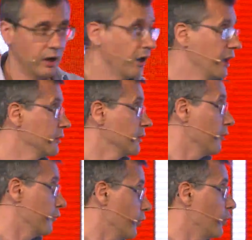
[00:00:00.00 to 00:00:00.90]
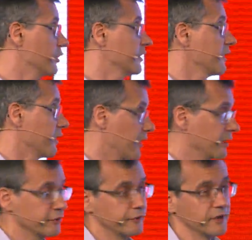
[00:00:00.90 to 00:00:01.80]
And of course,
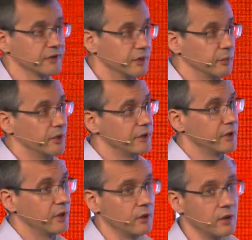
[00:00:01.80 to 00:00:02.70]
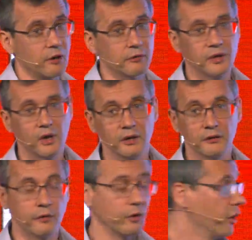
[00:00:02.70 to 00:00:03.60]
such flexibility allows us
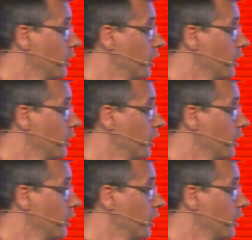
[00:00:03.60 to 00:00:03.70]
for